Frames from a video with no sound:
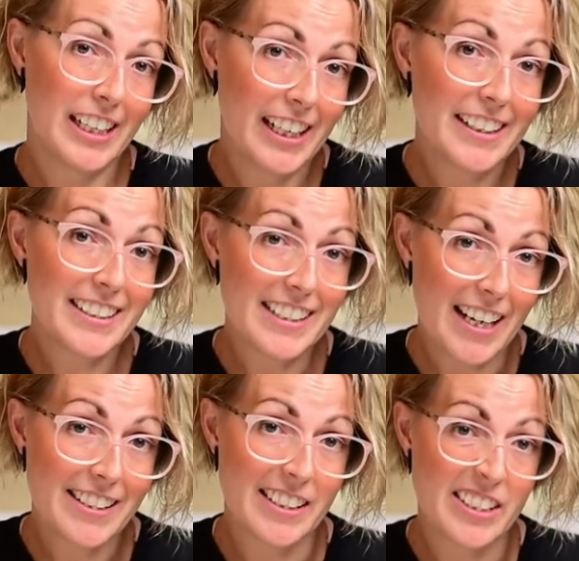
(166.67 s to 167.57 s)
In its
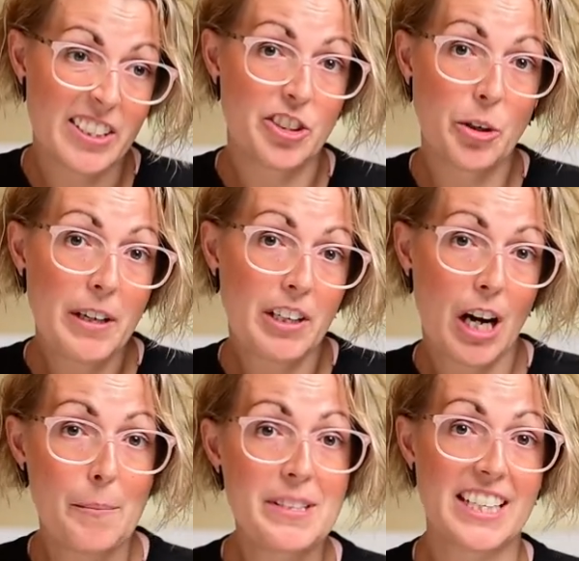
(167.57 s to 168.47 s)
essence, doing
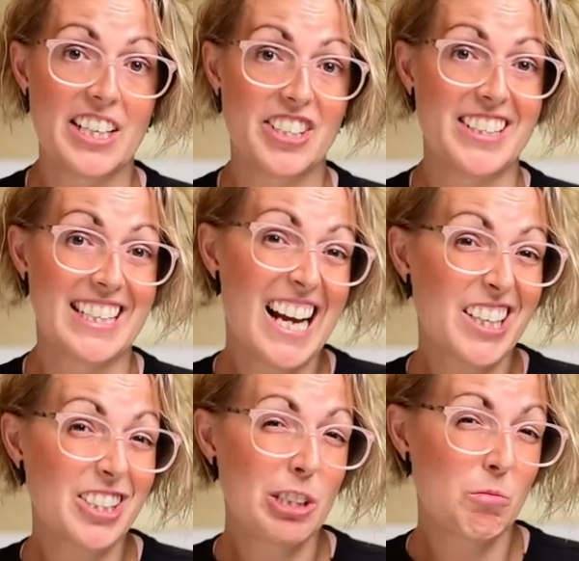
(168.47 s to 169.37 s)
compensation is
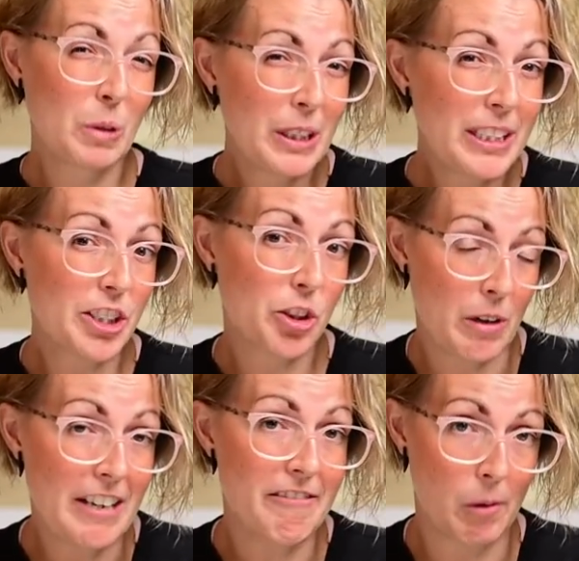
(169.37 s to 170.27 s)
actually really
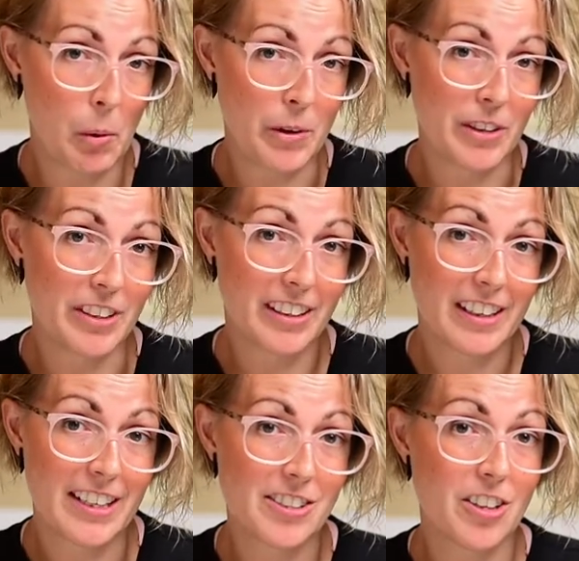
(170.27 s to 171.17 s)
straightforward.
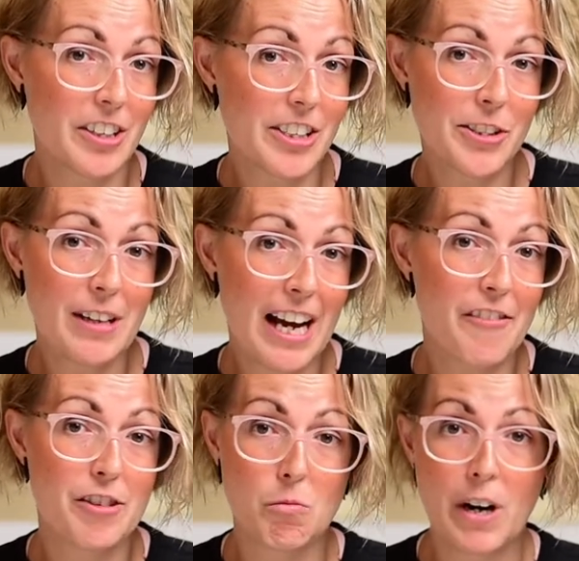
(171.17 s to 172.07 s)
As long as you
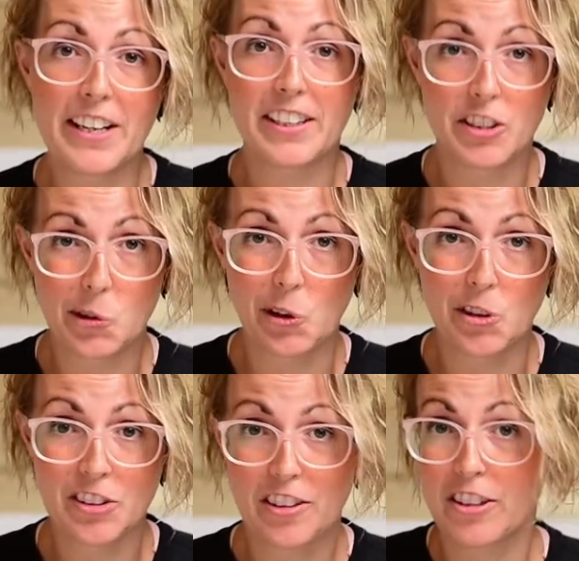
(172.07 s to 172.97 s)
have the right
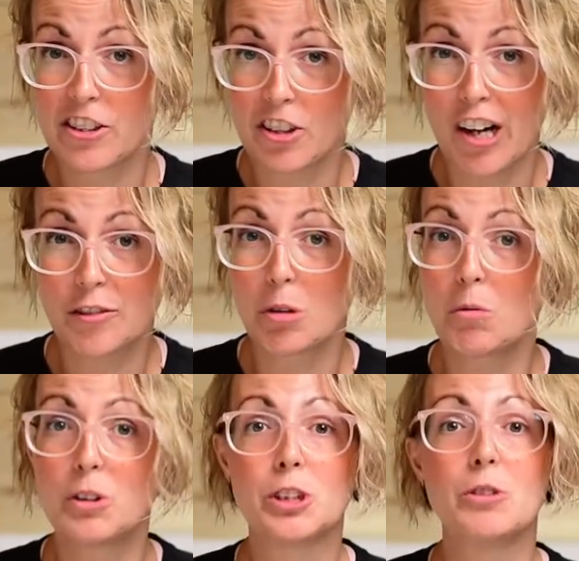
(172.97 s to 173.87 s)
controls, the software
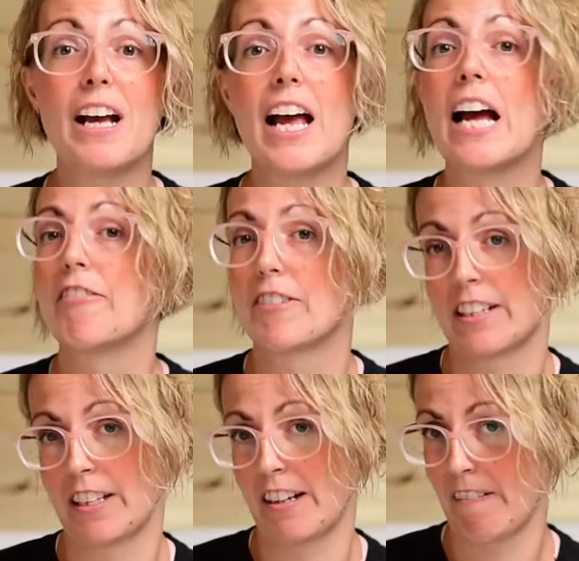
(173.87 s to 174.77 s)
will do
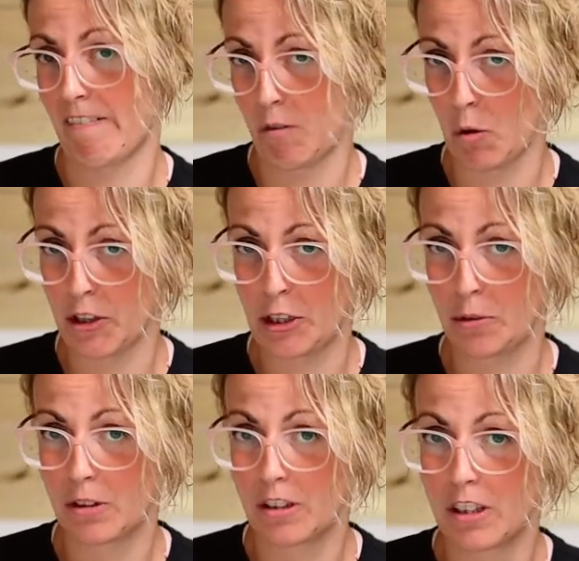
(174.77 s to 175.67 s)
everything for you.
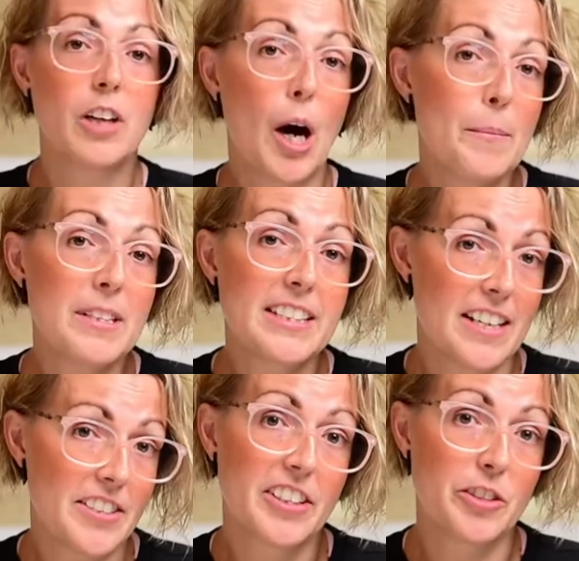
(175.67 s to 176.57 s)

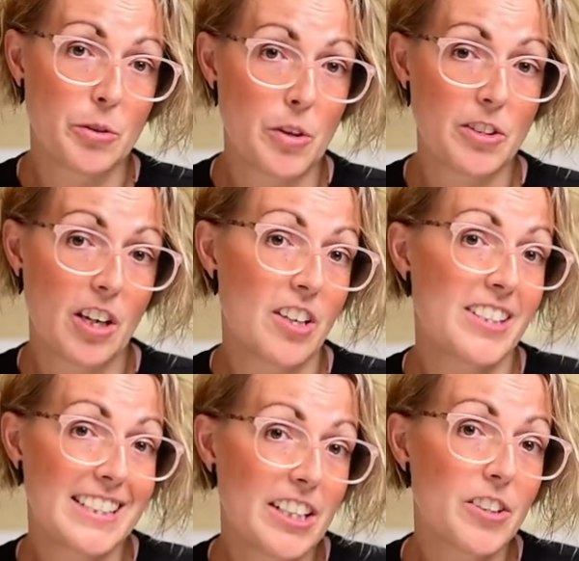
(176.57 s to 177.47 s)
Compensation controls are
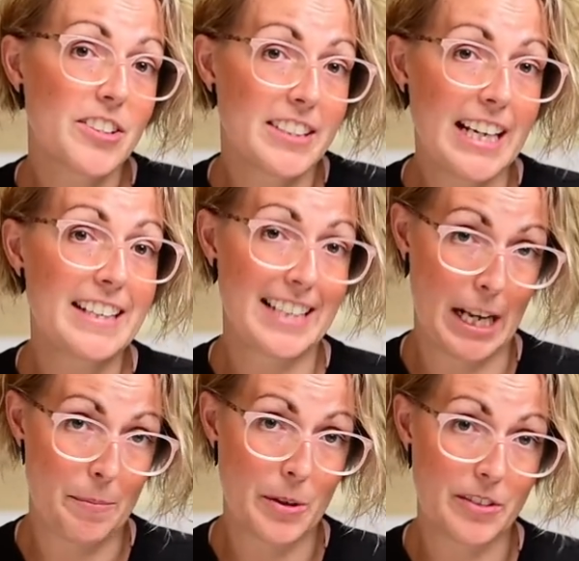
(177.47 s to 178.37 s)
single stained
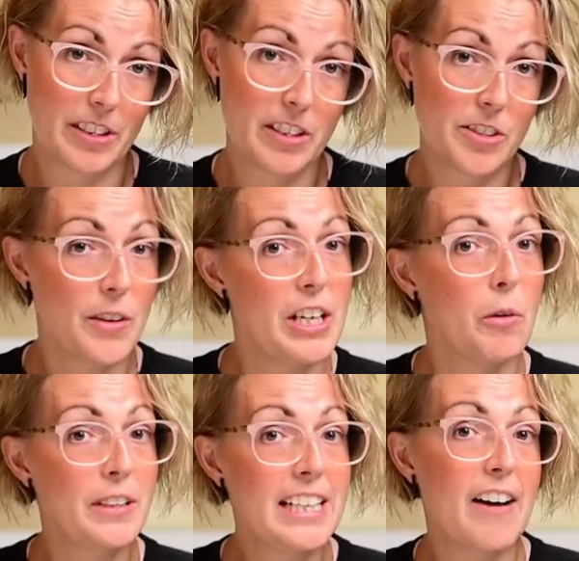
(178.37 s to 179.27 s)
samples, so they
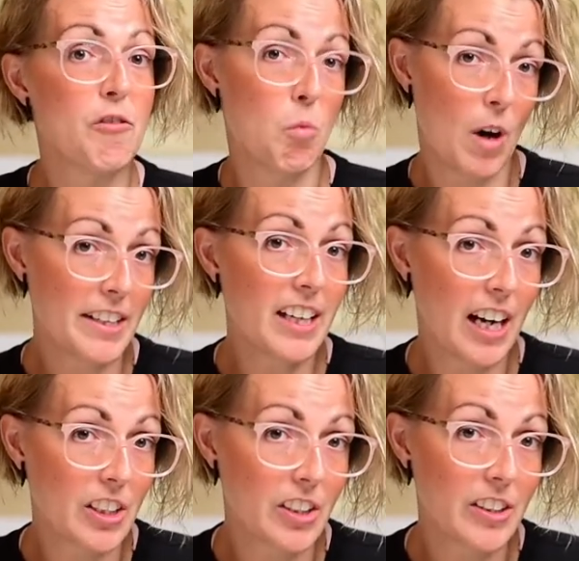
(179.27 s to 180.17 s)
only have one
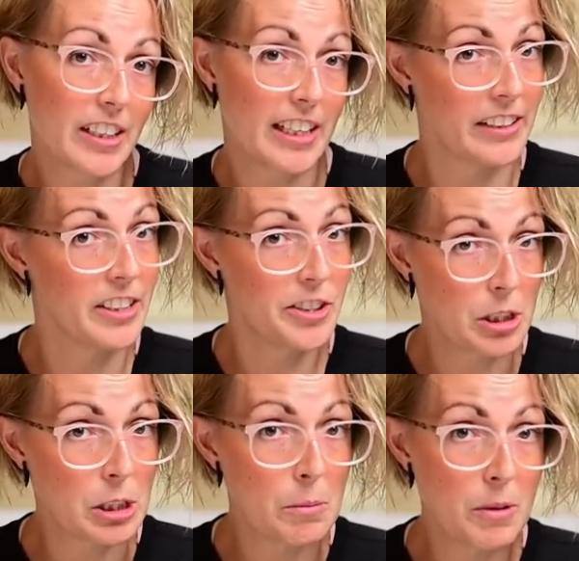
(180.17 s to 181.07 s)
color in the
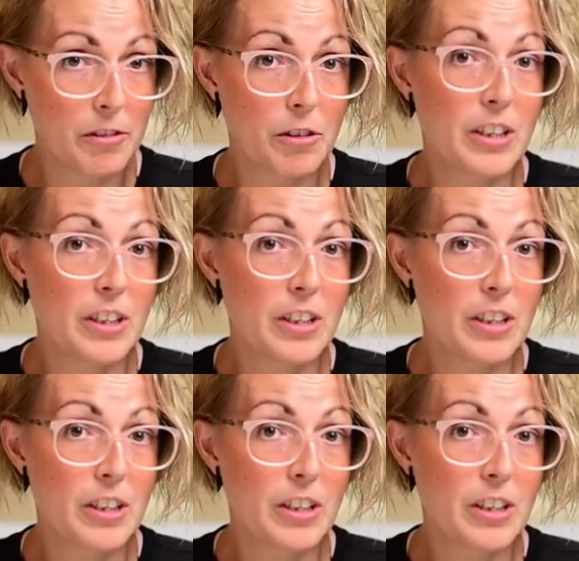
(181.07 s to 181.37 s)
tube for